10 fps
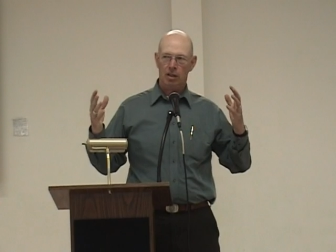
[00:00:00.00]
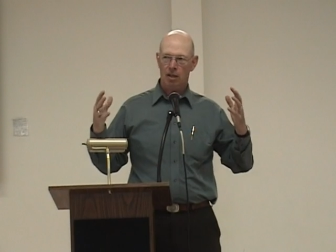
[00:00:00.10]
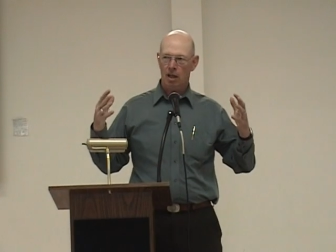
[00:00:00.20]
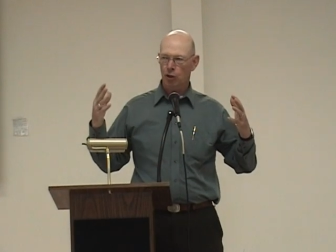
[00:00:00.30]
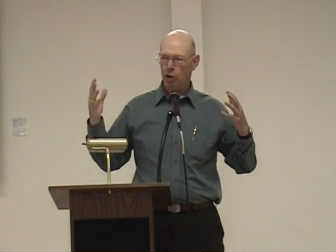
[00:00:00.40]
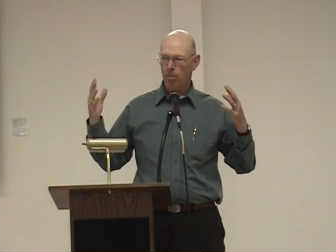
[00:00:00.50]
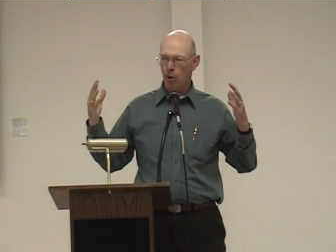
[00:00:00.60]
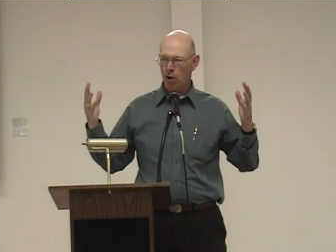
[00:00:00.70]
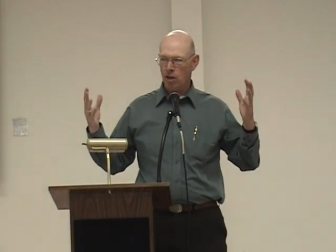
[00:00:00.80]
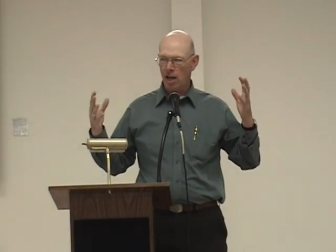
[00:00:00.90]
conjured up
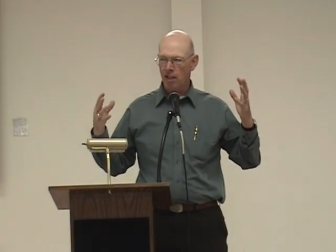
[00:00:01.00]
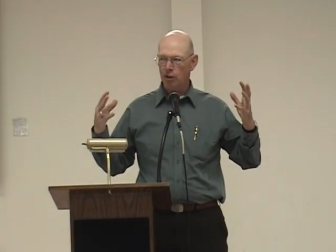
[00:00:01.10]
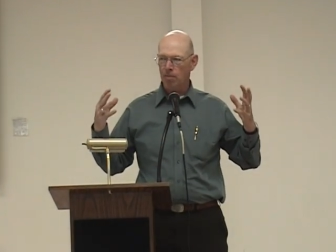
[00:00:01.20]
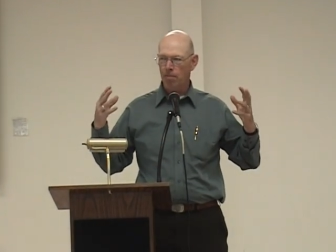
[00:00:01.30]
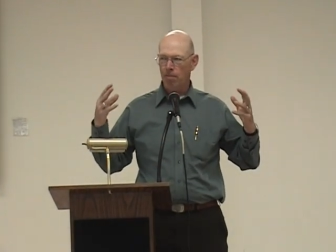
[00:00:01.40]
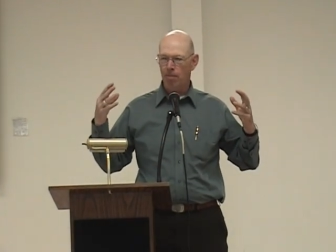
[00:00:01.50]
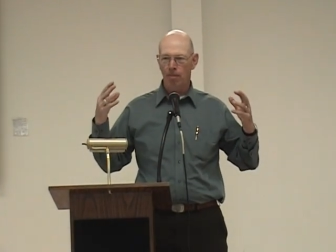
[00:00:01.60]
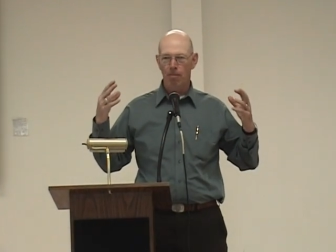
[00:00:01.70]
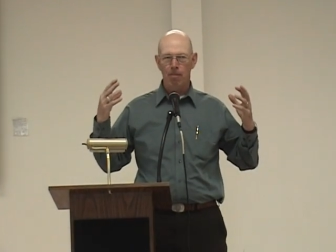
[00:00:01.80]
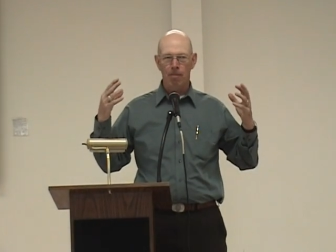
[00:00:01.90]
all kinds of
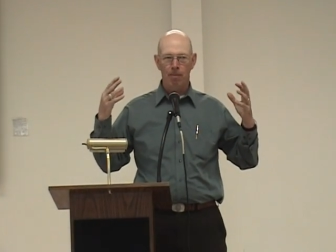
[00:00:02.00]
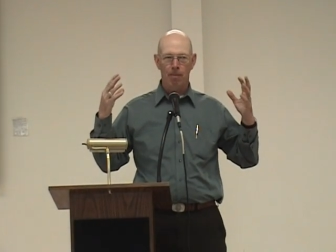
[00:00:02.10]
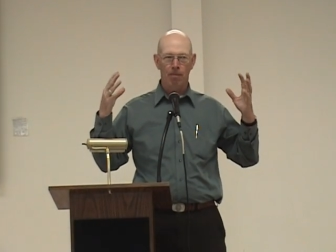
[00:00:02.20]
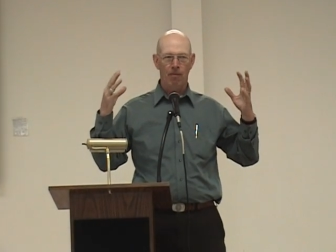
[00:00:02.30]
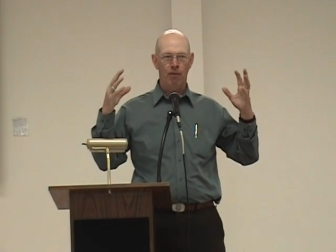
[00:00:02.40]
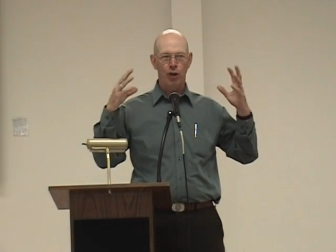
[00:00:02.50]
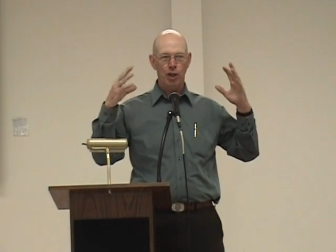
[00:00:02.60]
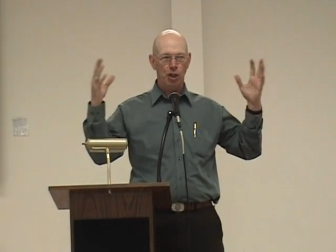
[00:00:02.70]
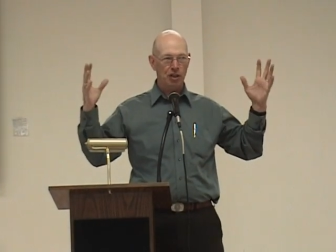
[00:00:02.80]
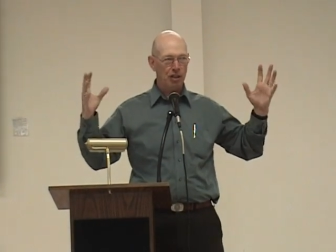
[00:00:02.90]

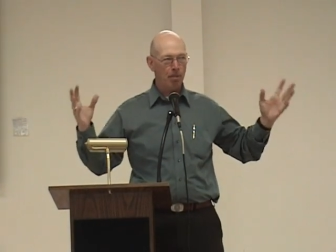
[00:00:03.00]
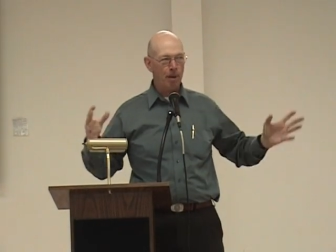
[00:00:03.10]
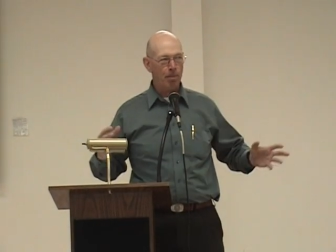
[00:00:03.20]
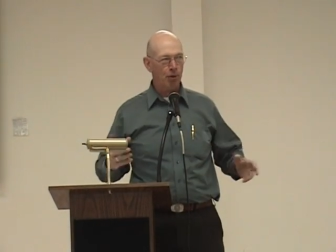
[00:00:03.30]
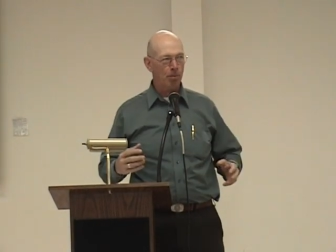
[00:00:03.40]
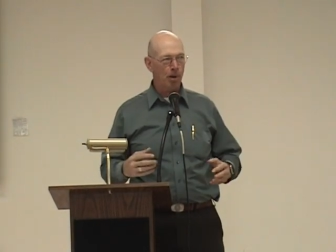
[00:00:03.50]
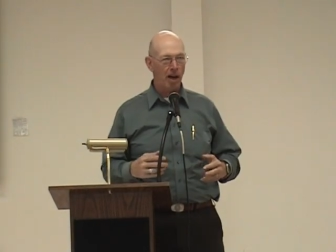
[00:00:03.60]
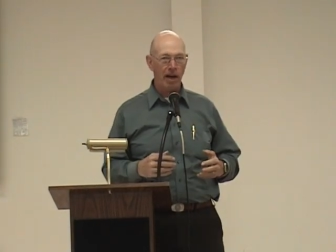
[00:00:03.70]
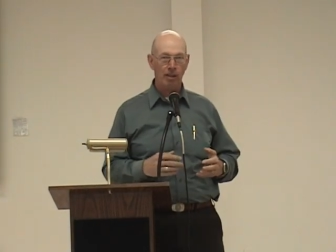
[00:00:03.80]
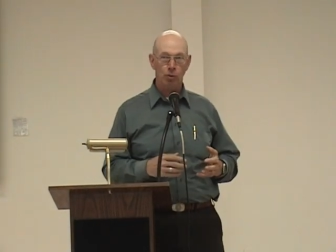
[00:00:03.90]
visions in people's
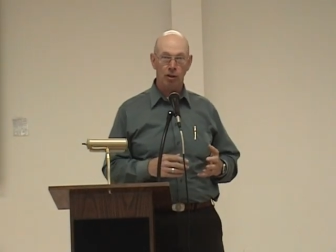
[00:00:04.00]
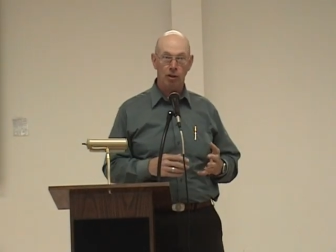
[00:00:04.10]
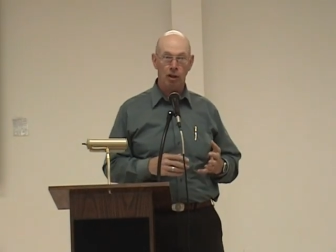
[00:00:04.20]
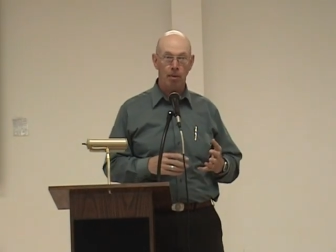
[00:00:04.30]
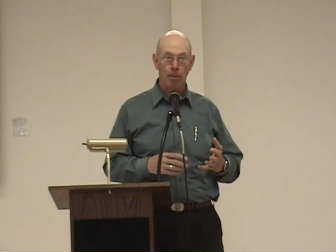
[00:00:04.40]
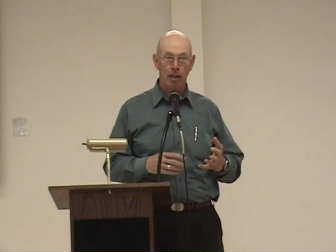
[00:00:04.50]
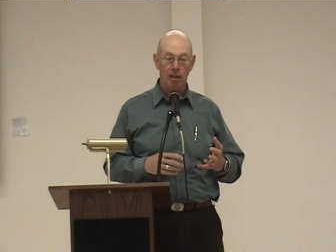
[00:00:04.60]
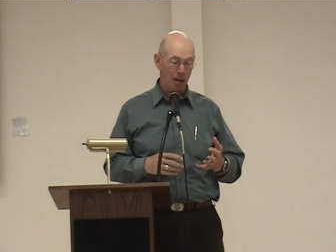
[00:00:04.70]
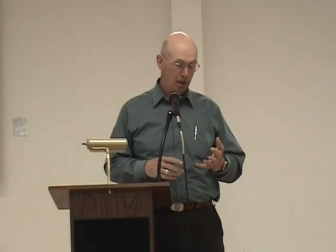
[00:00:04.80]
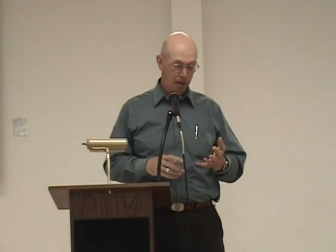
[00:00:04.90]
minds. Were they going to
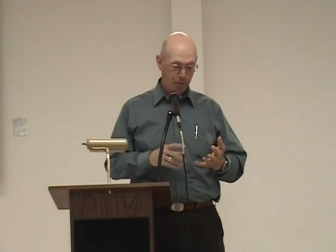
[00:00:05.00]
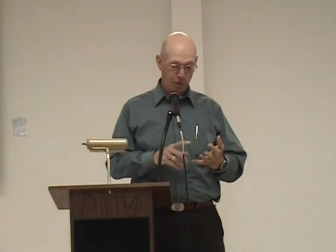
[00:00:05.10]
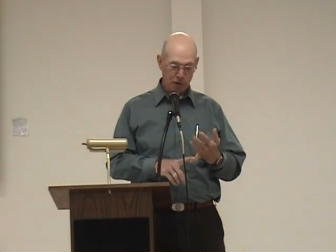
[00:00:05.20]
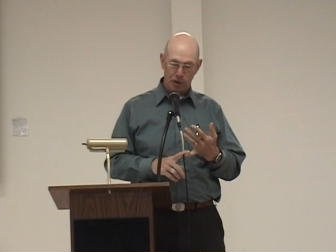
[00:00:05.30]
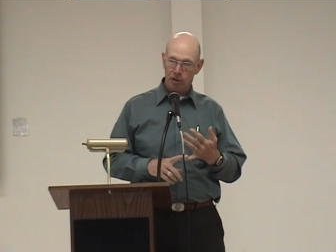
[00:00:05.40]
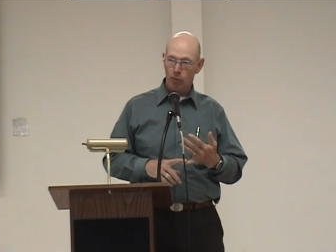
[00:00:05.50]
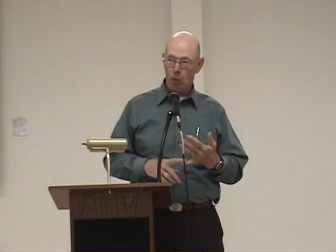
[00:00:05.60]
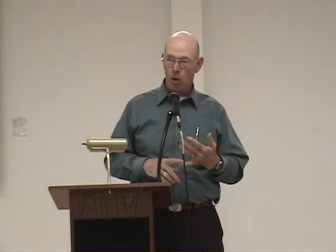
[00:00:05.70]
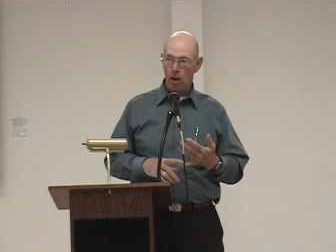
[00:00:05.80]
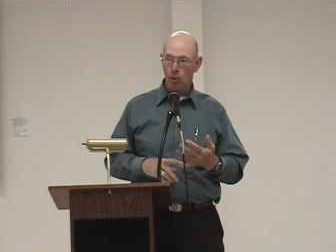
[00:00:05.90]
be prisoners of
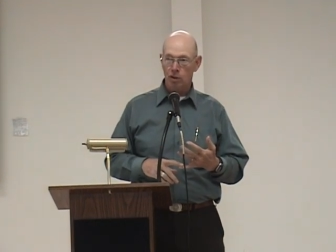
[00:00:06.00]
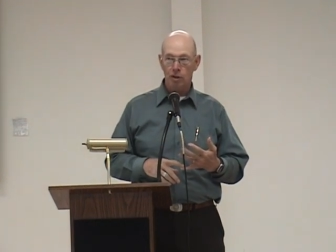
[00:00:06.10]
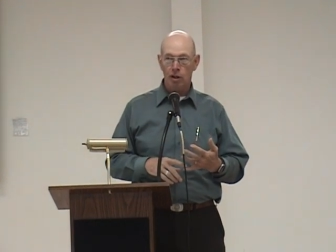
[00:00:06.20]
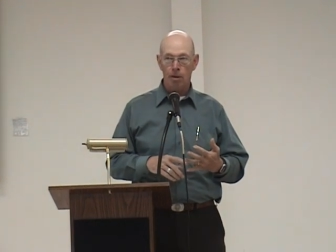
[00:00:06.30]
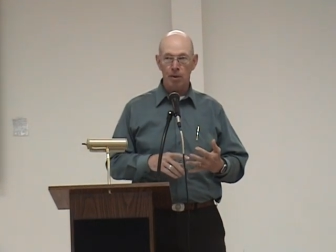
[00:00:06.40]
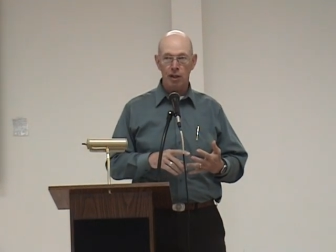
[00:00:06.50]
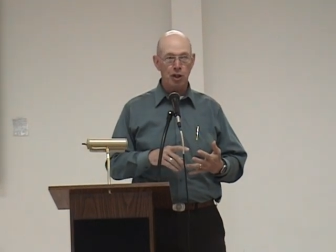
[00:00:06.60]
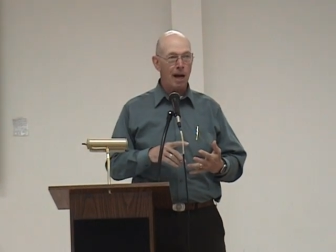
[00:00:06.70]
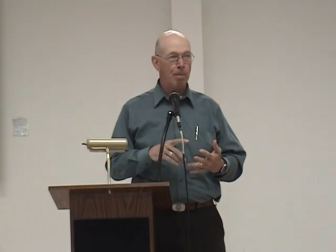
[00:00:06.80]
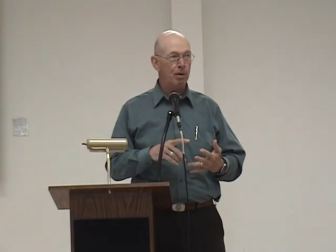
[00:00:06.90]
war? Was it going to be
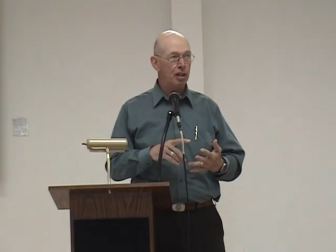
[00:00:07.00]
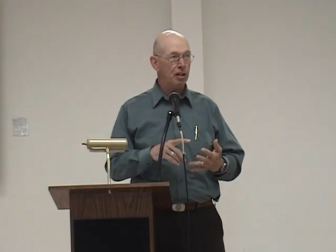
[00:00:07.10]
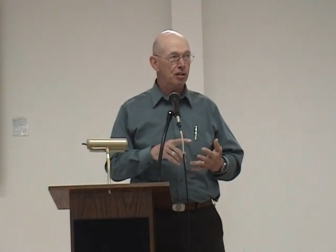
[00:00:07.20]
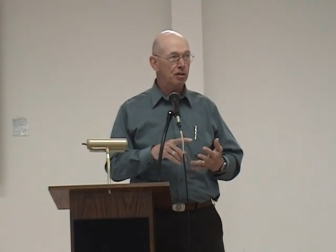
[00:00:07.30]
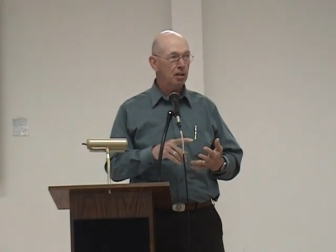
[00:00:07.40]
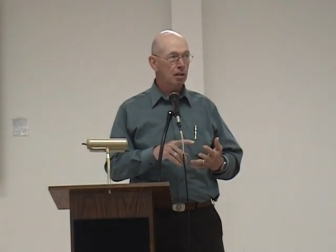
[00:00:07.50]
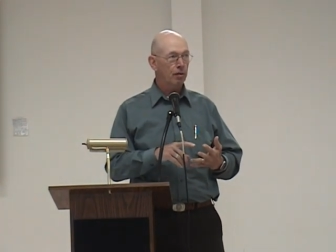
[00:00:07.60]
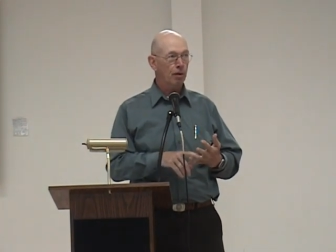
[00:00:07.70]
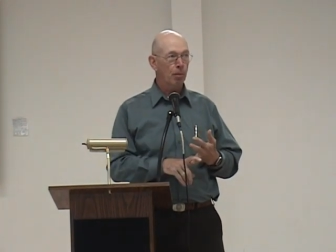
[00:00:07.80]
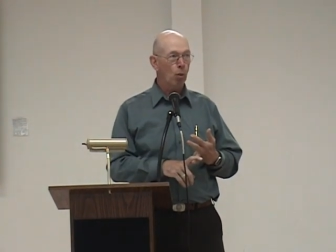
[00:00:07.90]
Japanese
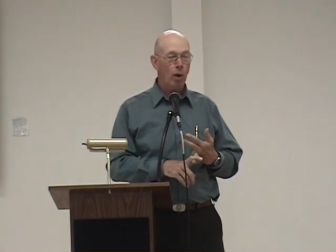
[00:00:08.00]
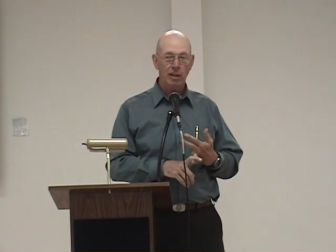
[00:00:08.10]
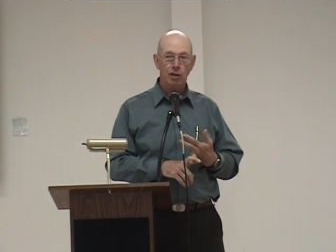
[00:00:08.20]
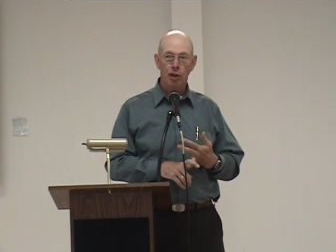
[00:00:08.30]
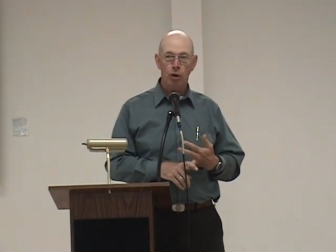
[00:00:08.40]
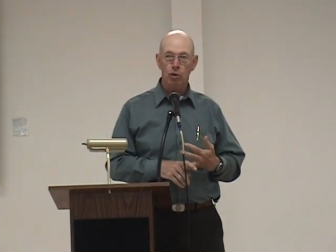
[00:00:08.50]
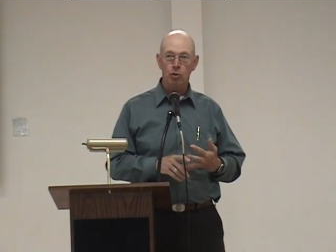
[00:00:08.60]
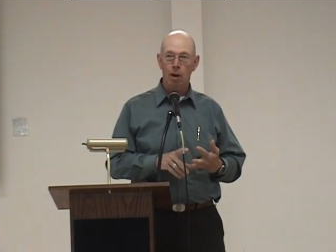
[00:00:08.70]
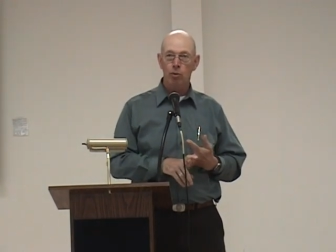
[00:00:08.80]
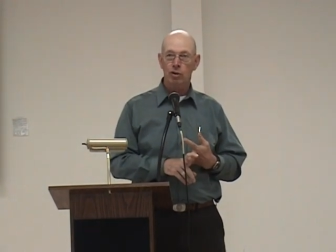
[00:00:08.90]
from the West
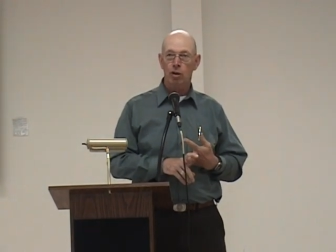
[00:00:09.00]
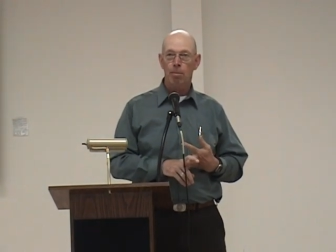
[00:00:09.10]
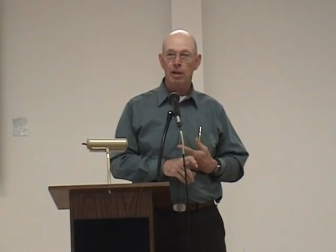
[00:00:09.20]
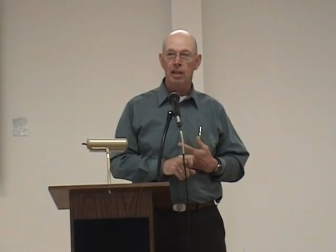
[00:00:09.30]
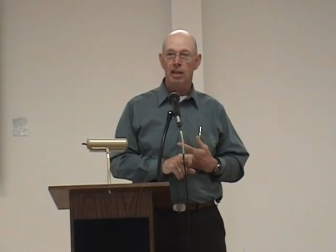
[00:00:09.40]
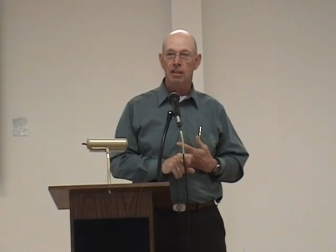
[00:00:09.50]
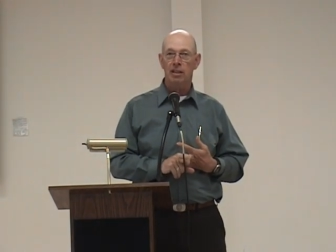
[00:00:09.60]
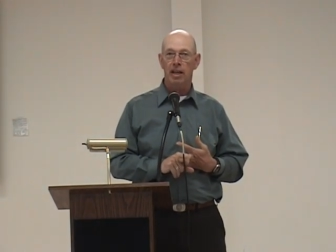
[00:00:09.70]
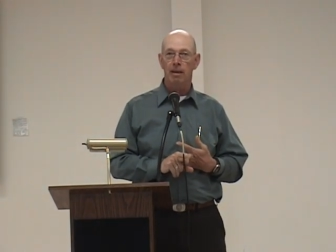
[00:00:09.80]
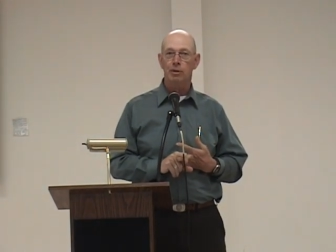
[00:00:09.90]
Coast? What was going to be in these
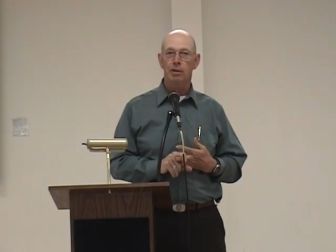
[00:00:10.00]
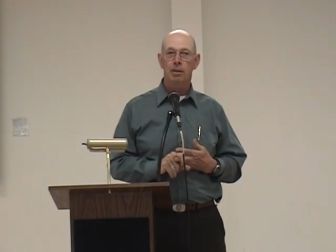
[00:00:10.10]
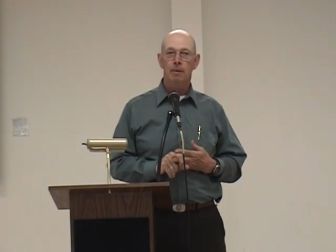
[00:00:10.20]
camps?